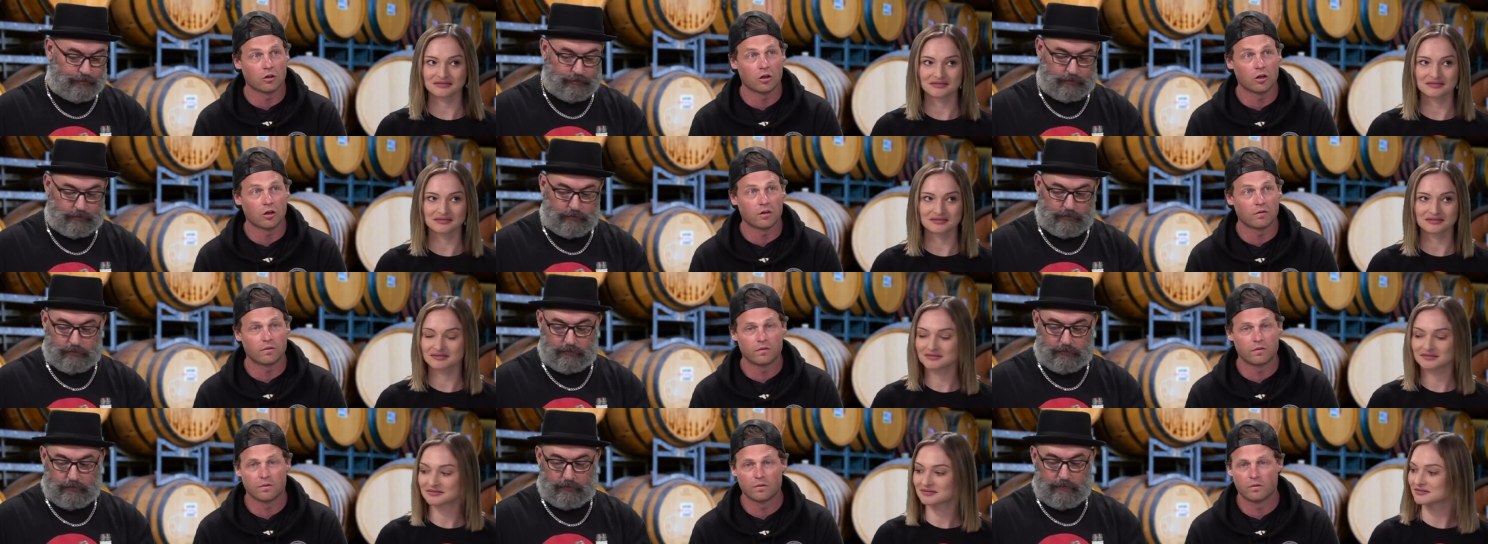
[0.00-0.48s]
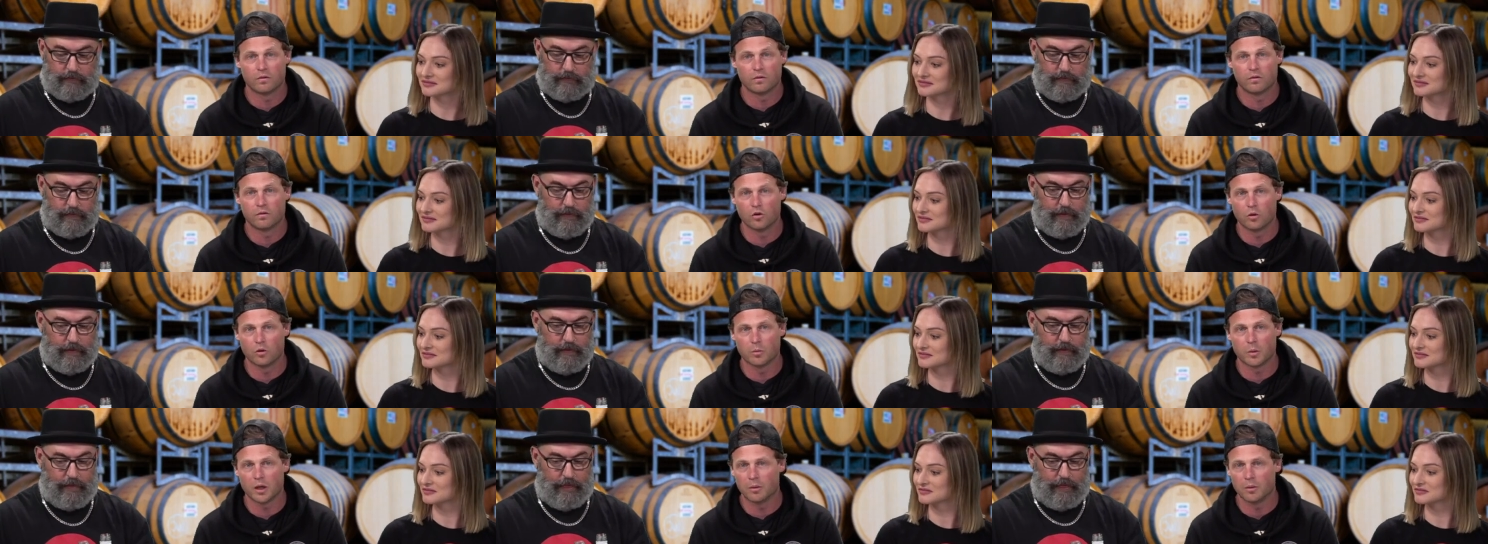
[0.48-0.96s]
Speaker 1: Life
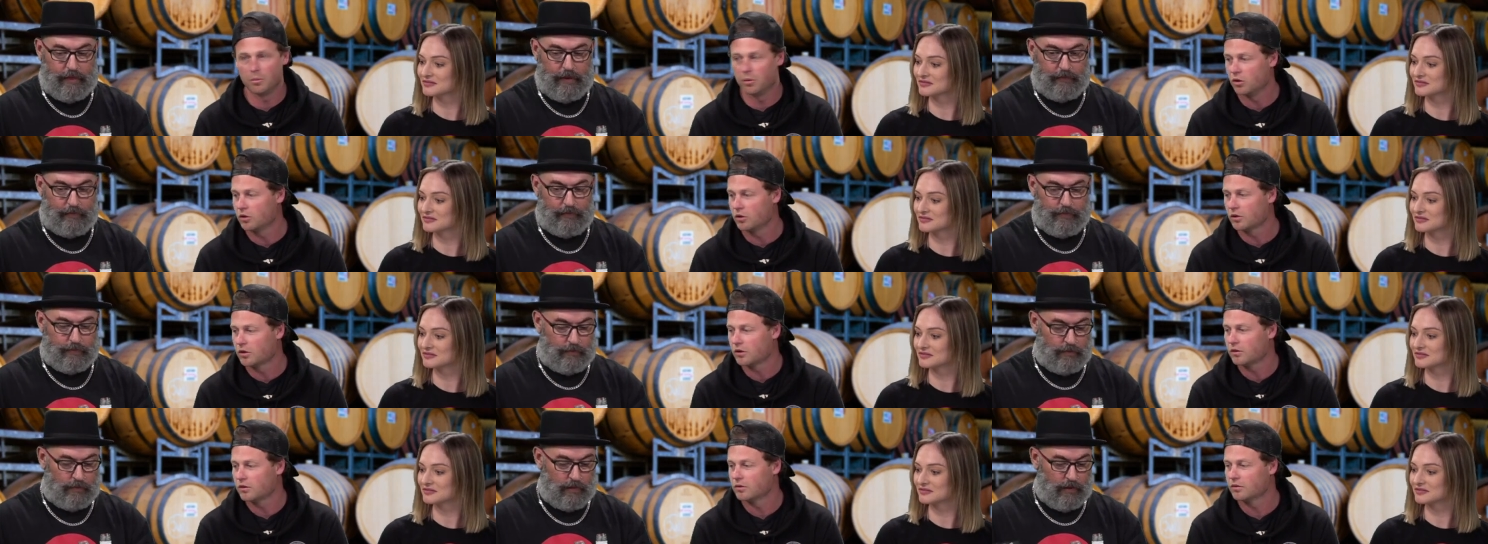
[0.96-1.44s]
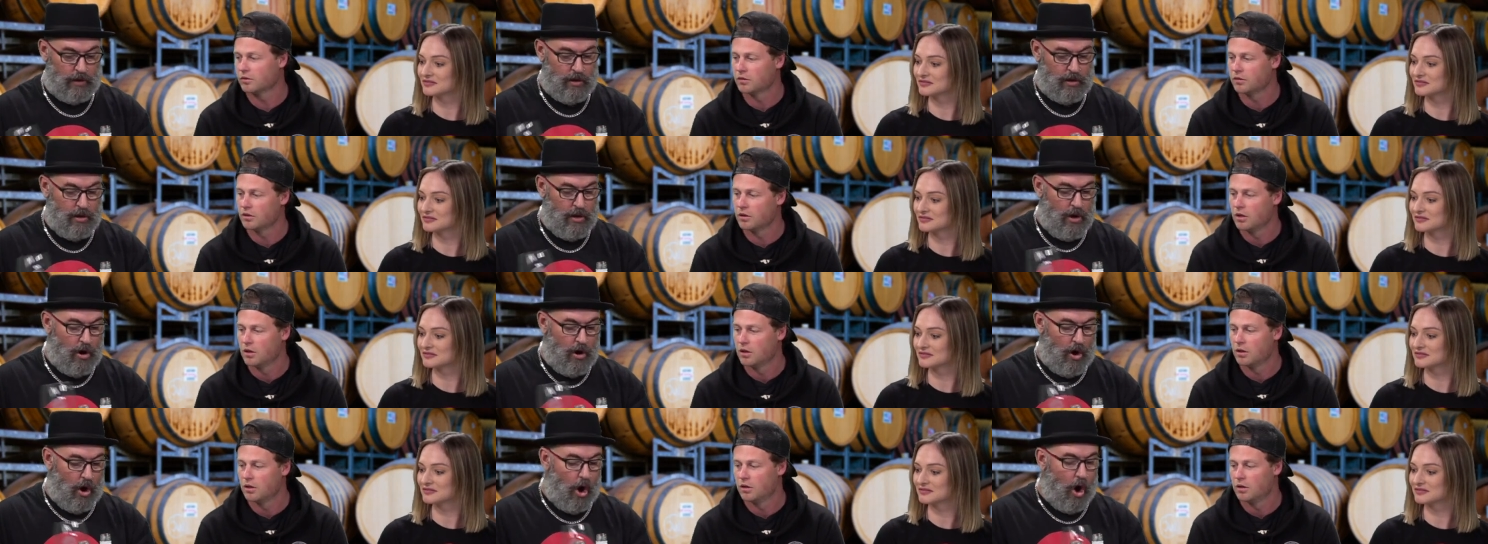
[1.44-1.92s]
Fumé Blanc.
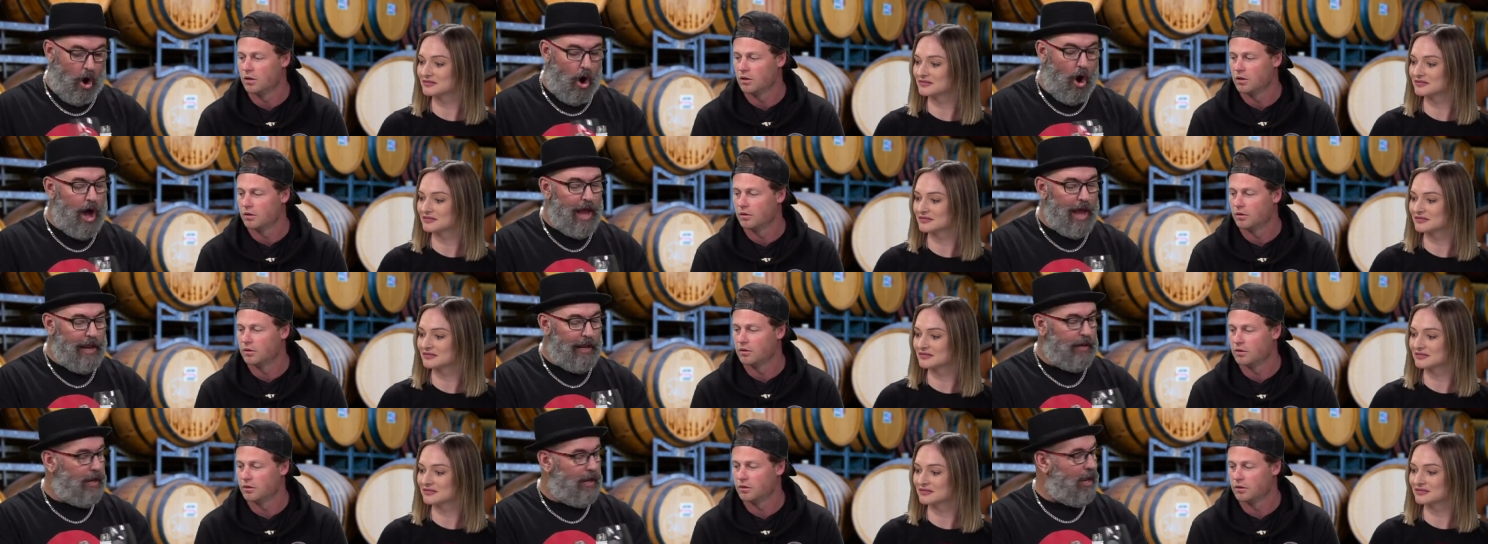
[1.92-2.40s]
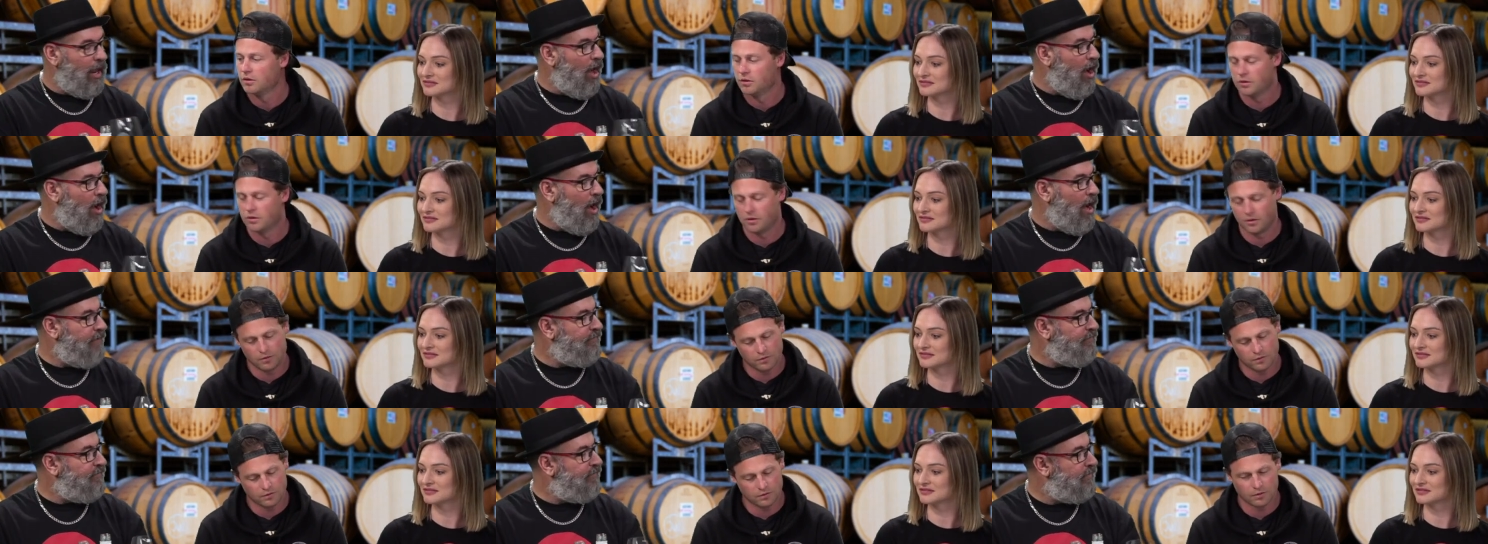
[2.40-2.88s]
Speaker 2: Island
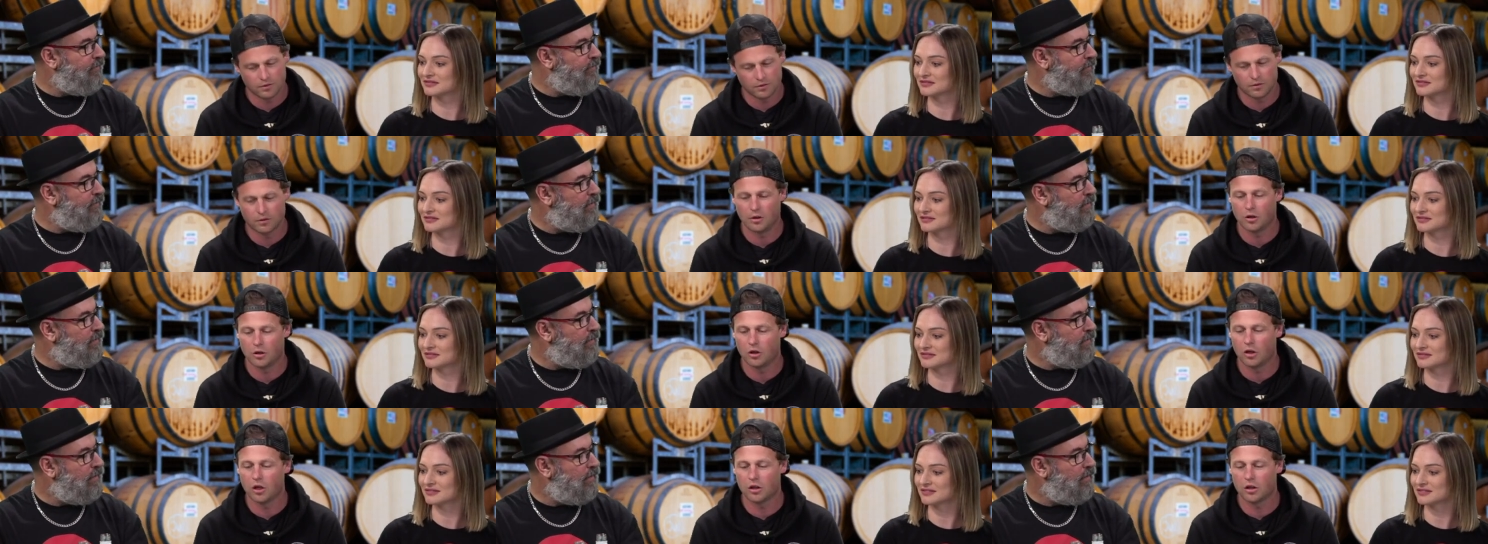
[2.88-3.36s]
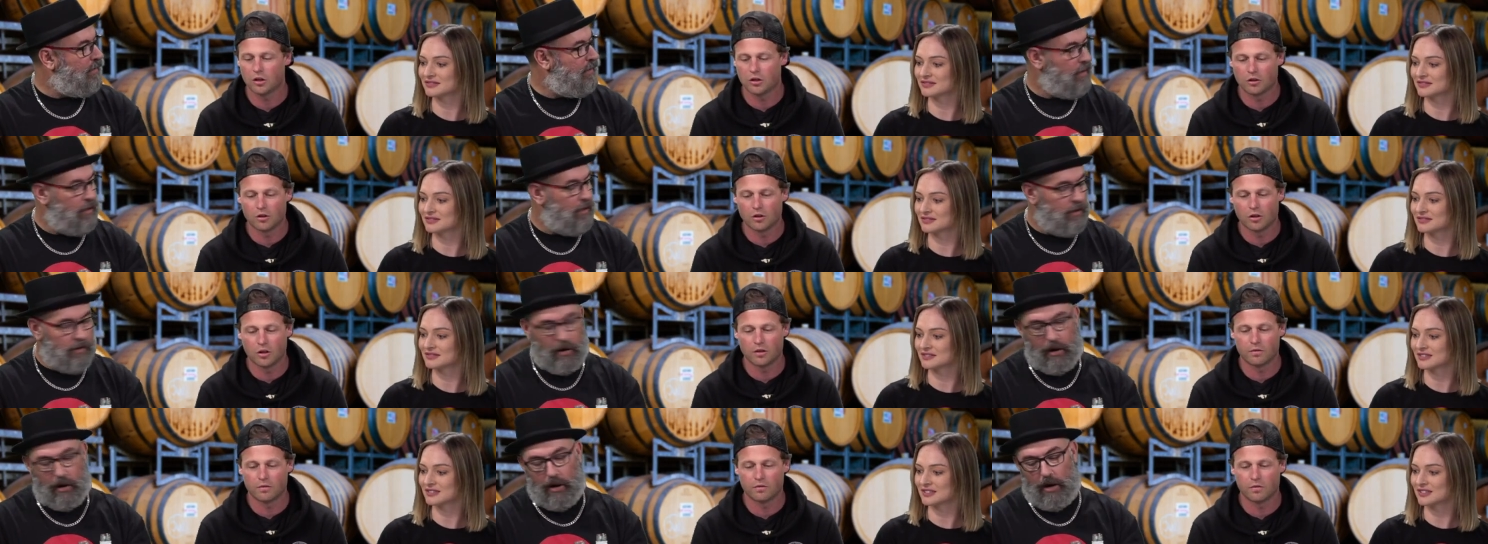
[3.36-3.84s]
Life. Island
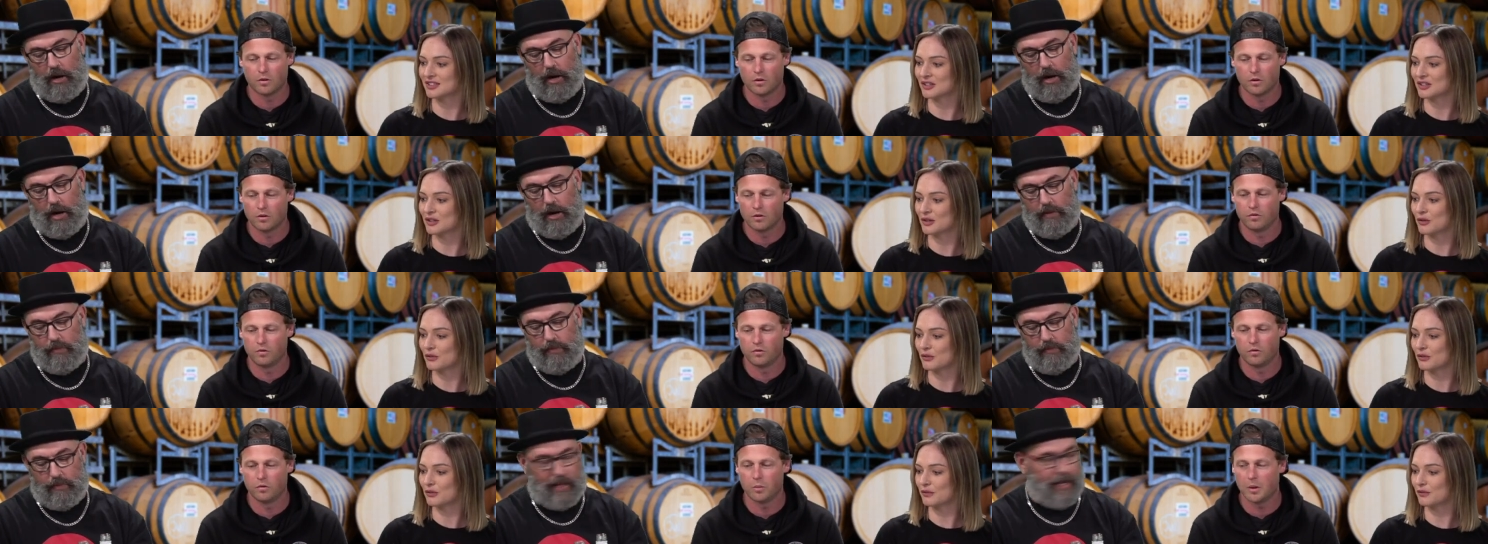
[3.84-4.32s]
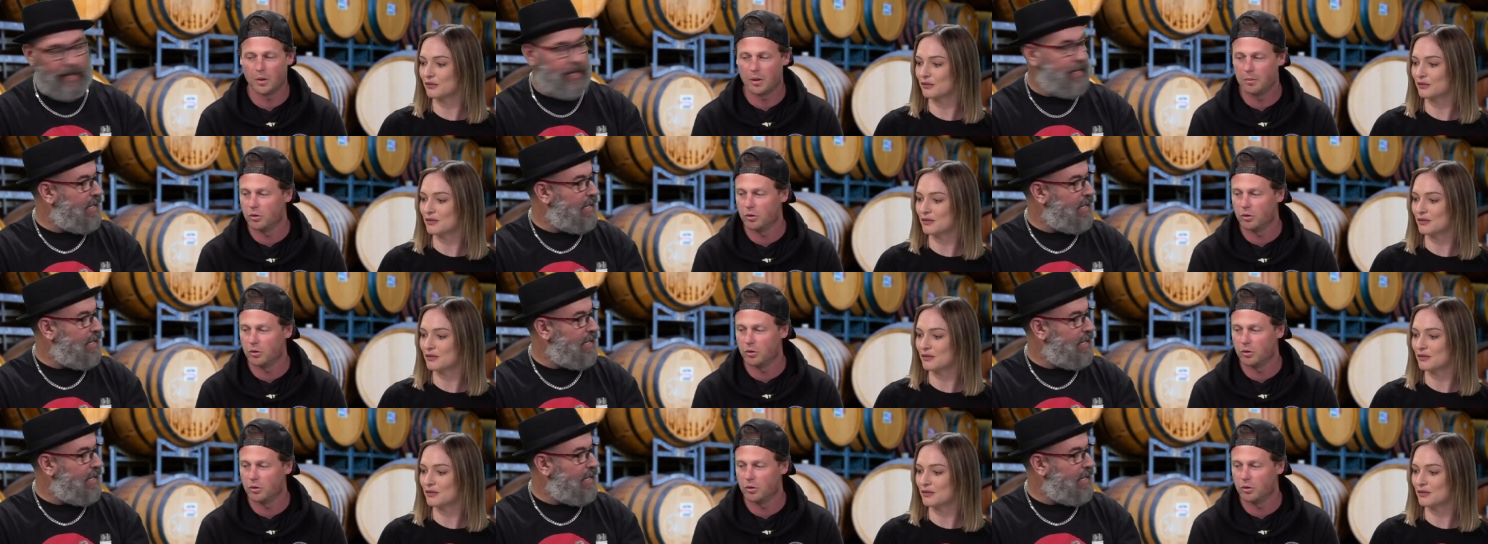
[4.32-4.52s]
Speaker 1: Life. All right.